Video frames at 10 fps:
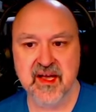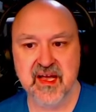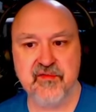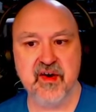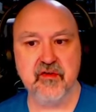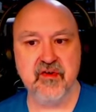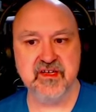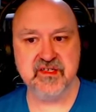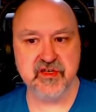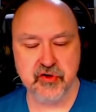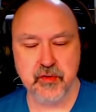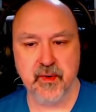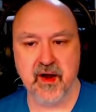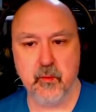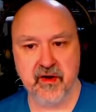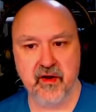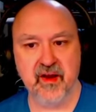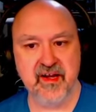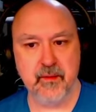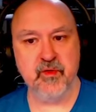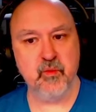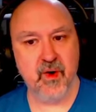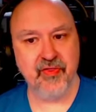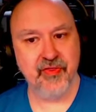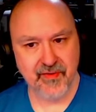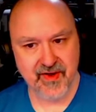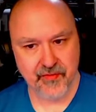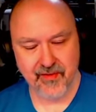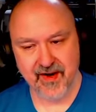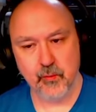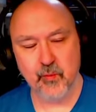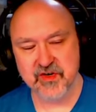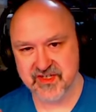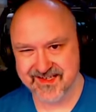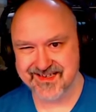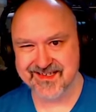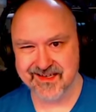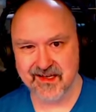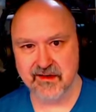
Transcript: If I increase the 2 by 1, I'll end up with 133, which does